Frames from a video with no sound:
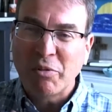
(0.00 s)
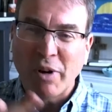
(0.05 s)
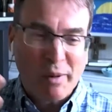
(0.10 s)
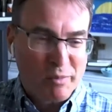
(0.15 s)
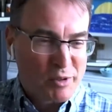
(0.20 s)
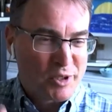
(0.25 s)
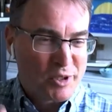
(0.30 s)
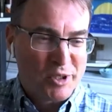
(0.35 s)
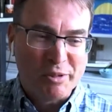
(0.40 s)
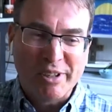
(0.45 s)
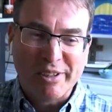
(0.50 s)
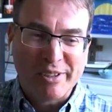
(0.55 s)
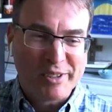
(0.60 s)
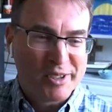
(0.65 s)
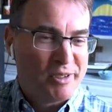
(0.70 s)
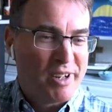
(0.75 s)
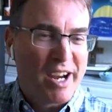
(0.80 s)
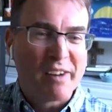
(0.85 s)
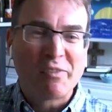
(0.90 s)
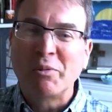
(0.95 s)
everyone, I'm sure you
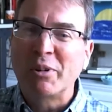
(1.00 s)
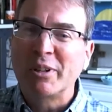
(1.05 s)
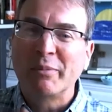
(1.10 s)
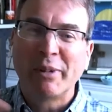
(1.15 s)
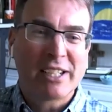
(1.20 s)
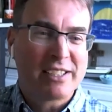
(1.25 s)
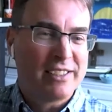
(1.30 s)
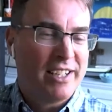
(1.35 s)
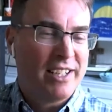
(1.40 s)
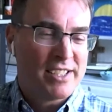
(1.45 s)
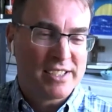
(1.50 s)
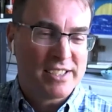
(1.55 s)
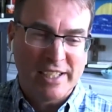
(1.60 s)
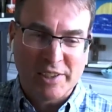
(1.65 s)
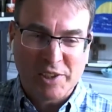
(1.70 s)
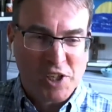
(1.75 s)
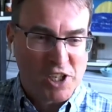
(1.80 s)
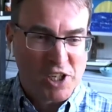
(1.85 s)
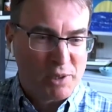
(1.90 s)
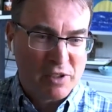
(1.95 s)
hear it too. Every one of my
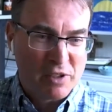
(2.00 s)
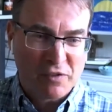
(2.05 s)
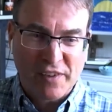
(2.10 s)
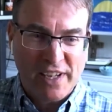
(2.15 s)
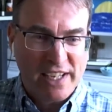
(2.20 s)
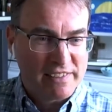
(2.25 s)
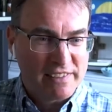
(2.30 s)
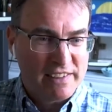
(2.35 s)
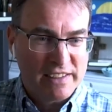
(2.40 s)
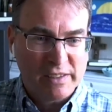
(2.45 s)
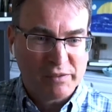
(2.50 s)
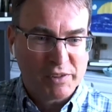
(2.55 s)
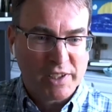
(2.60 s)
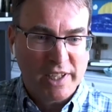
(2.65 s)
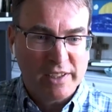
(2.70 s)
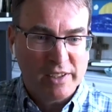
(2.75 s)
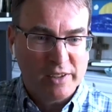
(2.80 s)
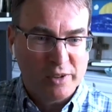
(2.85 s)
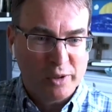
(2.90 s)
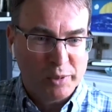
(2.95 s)
clients, they talk about the fact that
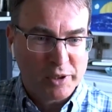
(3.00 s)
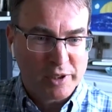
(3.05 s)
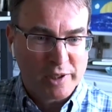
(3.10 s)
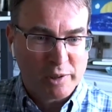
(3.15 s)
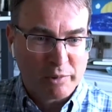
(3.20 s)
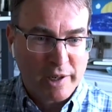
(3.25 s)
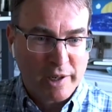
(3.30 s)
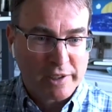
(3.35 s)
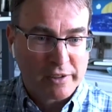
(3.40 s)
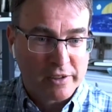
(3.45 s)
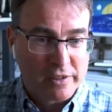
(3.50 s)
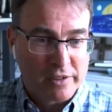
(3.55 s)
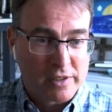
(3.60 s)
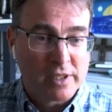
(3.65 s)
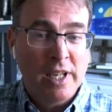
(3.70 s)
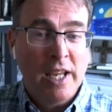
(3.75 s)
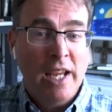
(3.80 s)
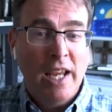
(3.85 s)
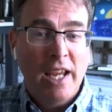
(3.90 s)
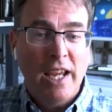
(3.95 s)
they've got duplicate
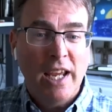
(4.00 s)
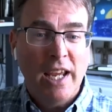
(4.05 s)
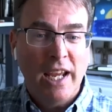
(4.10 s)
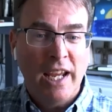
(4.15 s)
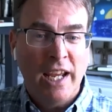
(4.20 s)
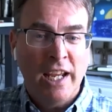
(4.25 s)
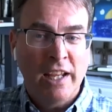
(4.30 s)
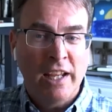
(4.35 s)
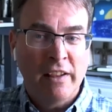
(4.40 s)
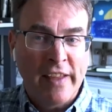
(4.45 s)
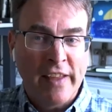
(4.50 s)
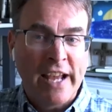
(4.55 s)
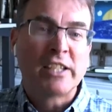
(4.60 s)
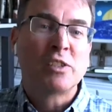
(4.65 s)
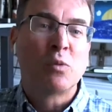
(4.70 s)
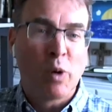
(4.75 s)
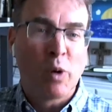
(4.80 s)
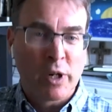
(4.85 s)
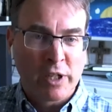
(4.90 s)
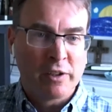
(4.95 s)
records. And
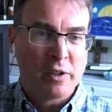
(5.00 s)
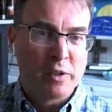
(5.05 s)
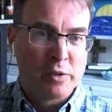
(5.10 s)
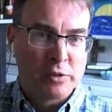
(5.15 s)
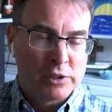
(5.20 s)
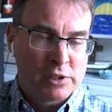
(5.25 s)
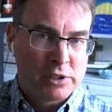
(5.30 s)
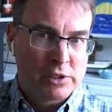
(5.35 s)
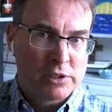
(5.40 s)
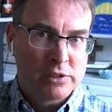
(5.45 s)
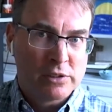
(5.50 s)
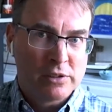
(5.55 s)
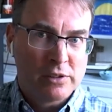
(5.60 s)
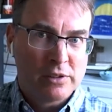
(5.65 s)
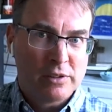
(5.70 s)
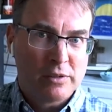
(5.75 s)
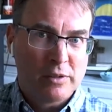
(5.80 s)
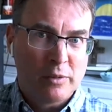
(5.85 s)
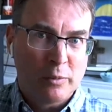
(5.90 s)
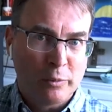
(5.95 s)
that's one of
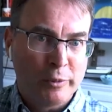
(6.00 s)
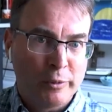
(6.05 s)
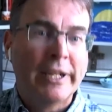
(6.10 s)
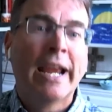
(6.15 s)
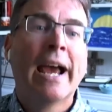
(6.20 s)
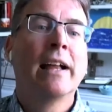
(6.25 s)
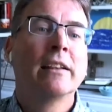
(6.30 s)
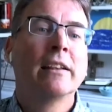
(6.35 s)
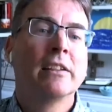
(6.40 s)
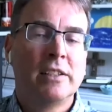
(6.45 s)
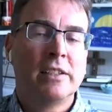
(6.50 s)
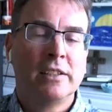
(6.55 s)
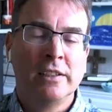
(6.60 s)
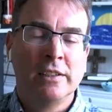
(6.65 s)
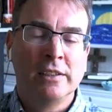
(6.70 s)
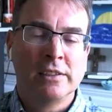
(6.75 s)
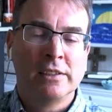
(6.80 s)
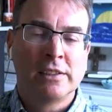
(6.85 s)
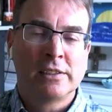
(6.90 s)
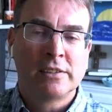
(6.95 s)
those
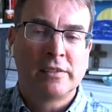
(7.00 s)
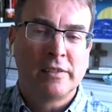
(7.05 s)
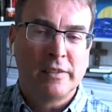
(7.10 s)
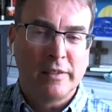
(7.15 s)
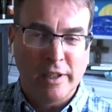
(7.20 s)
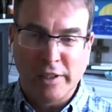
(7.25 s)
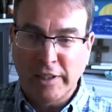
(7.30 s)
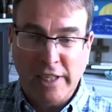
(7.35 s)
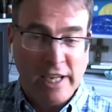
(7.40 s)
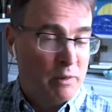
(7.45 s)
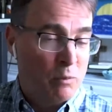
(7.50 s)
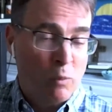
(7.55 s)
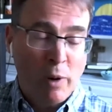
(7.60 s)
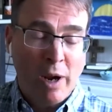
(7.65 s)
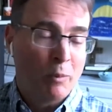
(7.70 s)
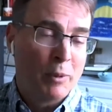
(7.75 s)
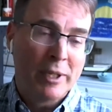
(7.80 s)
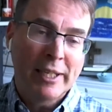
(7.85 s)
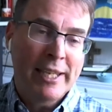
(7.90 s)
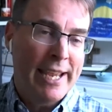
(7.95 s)
realities, again,
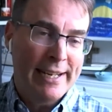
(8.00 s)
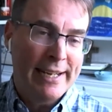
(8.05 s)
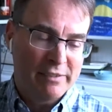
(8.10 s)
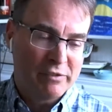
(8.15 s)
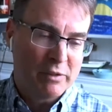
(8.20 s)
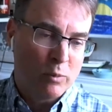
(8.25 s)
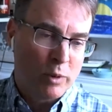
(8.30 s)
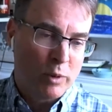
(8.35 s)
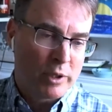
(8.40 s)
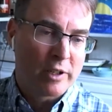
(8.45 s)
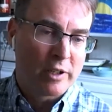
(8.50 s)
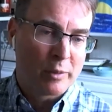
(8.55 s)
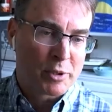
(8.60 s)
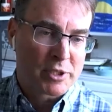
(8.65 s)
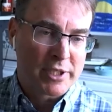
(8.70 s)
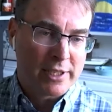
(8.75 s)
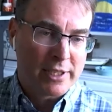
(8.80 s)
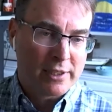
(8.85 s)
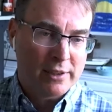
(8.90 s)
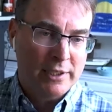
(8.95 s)
why we can't have
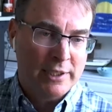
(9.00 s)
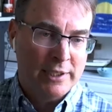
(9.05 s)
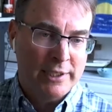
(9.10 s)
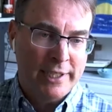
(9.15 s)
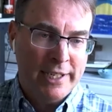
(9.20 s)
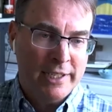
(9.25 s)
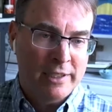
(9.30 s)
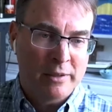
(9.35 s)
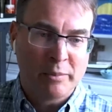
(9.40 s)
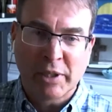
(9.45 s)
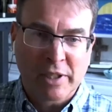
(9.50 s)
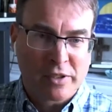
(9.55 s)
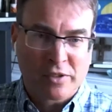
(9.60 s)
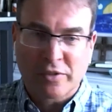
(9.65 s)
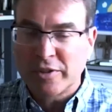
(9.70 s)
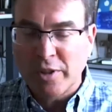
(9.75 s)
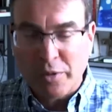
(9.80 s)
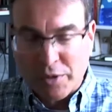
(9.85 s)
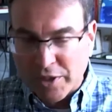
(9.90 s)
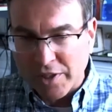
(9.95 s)
100% clean data
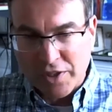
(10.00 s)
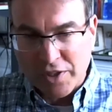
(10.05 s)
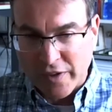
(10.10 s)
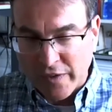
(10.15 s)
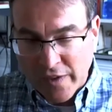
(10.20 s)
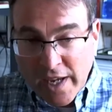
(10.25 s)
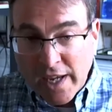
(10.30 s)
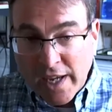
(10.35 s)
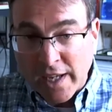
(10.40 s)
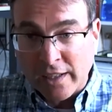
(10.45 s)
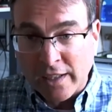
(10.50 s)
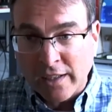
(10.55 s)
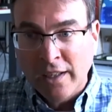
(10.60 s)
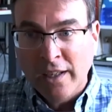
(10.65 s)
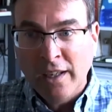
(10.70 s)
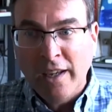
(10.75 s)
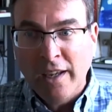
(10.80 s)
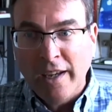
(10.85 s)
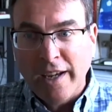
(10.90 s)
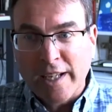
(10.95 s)
because there's no such
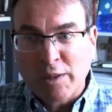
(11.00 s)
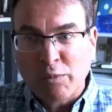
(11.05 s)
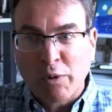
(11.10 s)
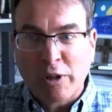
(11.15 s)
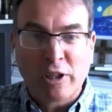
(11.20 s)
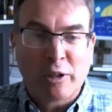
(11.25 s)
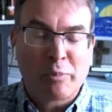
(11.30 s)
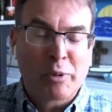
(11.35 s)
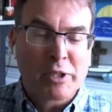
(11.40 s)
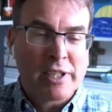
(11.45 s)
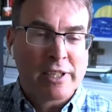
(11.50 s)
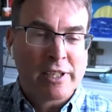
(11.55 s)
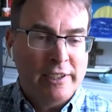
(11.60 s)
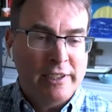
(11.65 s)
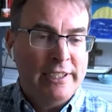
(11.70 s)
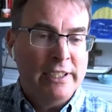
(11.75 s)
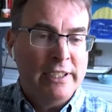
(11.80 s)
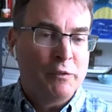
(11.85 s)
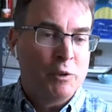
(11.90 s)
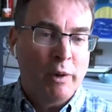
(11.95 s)
thing as
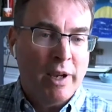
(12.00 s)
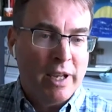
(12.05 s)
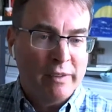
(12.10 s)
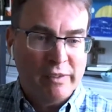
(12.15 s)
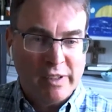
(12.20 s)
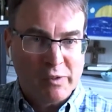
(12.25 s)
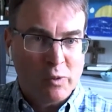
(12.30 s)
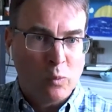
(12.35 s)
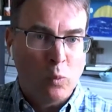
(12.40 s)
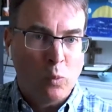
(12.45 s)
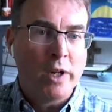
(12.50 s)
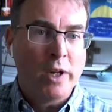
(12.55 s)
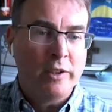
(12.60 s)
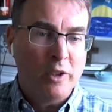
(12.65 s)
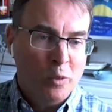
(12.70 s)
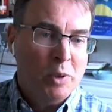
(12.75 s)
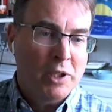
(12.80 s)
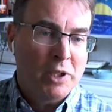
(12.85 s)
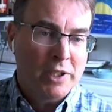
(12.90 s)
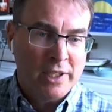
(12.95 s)
100% clean. If you have even
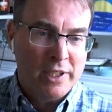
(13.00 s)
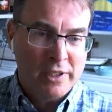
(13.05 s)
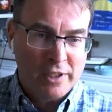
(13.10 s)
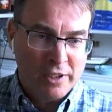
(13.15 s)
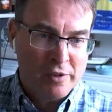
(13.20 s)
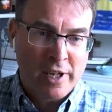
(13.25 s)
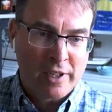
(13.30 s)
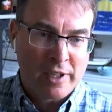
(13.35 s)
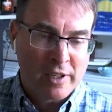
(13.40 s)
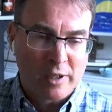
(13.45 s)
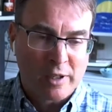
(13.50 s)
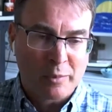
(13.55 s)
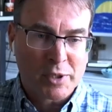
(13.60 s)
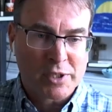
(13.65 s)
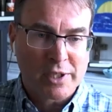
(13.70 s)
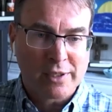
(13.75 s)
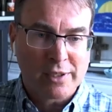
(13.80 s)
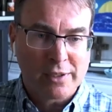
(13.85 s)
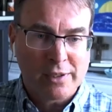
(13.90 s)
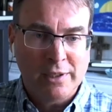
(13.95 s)
one duplicate, you're not
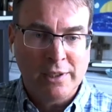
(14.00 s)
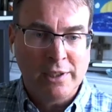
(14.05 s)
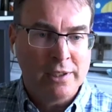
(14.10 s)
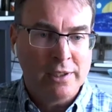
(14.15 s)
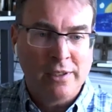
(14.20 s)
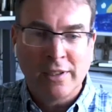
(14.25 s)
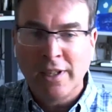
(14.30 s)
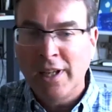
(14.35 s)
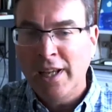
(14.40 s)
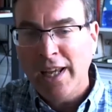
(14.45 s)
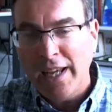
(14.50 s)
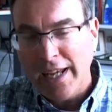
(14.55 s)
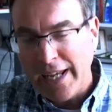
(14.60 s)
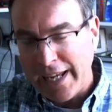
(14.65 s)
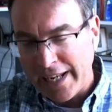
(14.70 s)
100% clean.